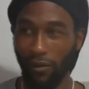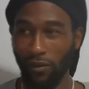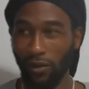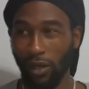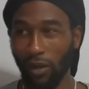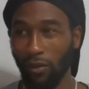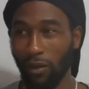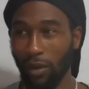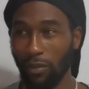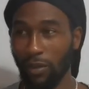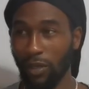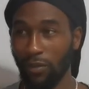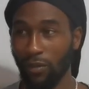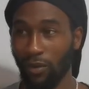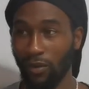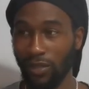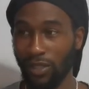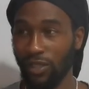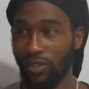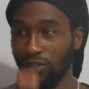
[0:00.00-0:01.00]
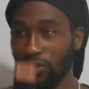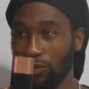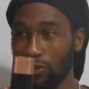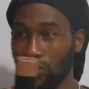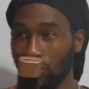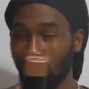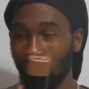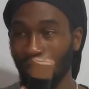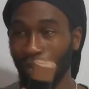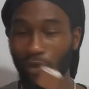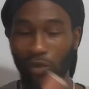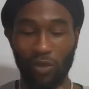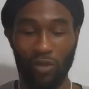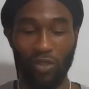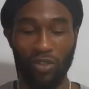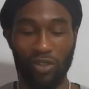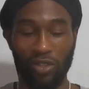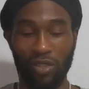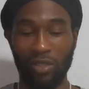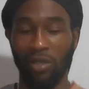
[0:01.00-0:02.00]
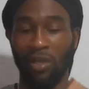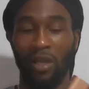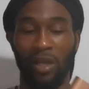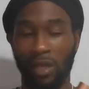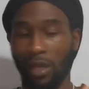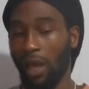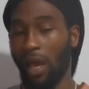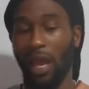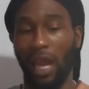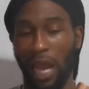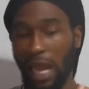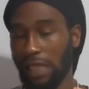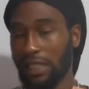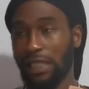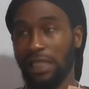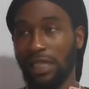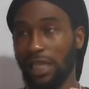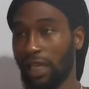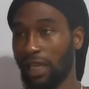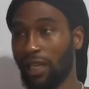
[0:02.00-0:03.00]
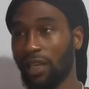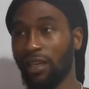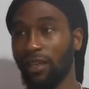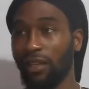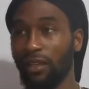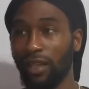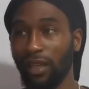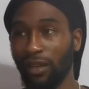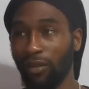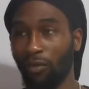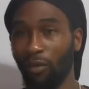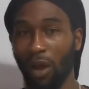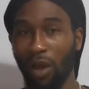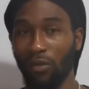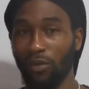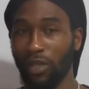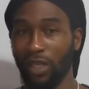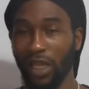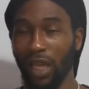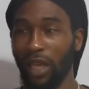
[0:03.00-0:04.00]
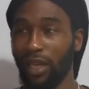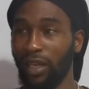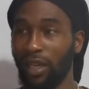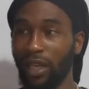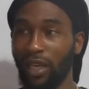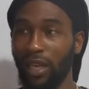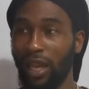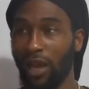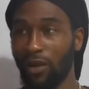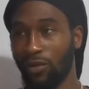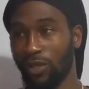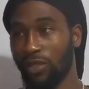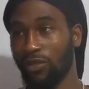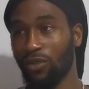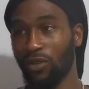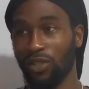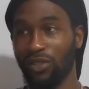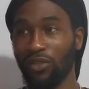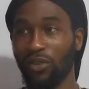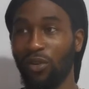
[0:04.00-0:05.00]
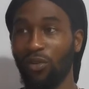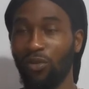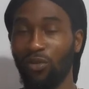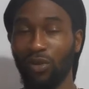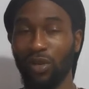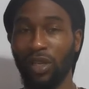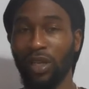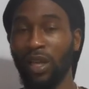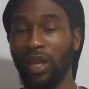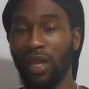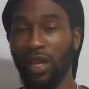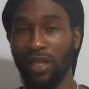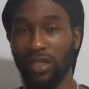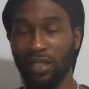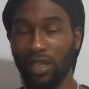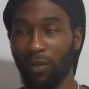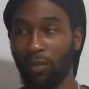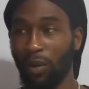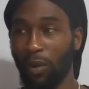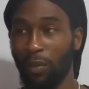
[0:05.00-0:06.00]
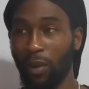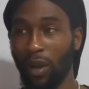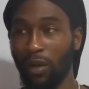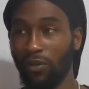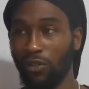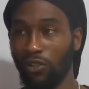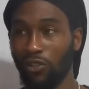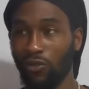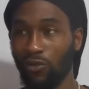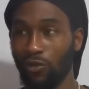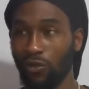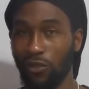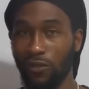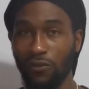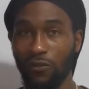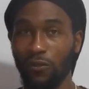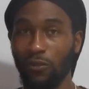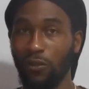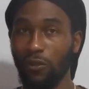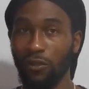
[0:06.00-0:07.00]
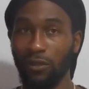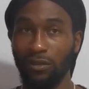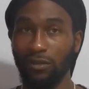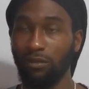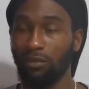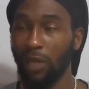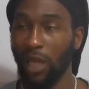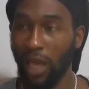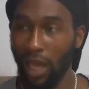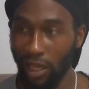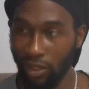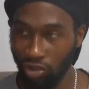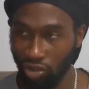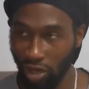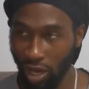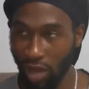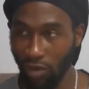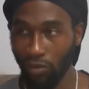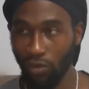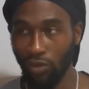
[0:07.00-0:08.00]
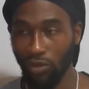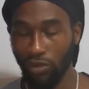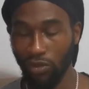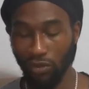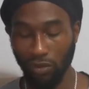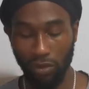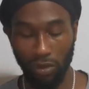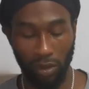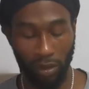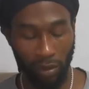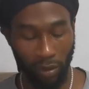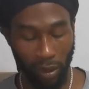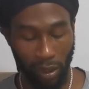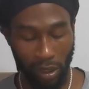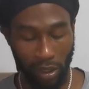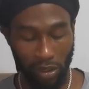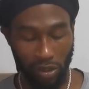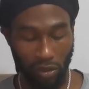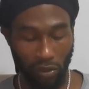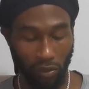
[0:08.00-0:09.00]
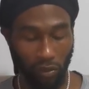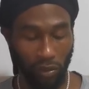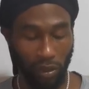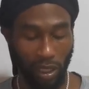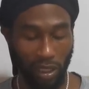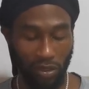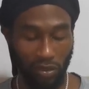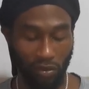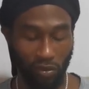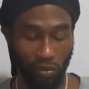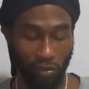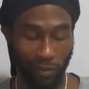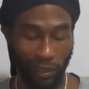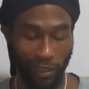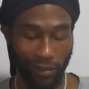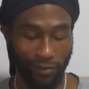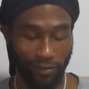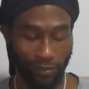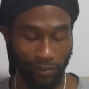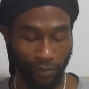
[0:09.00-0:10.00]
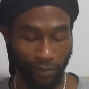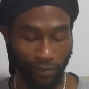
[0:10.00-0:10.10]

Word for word: if you get what I mean, because it's so small, you could just elastic it round it, and then now it's got its own separate power source for an extra hour or two. So that's cool, man.